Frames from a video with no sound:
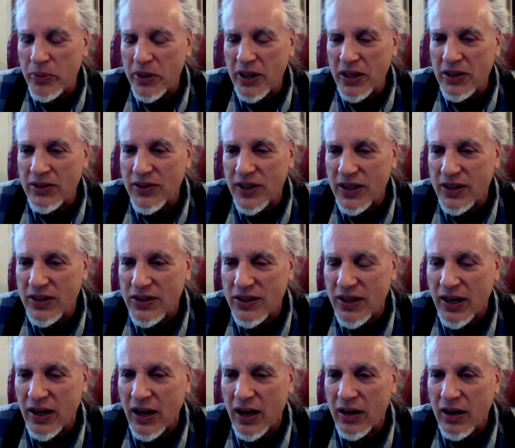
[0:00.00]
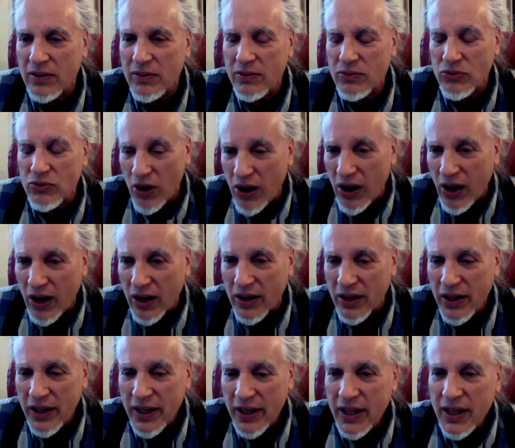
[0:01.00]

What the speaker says: many things that are wrong.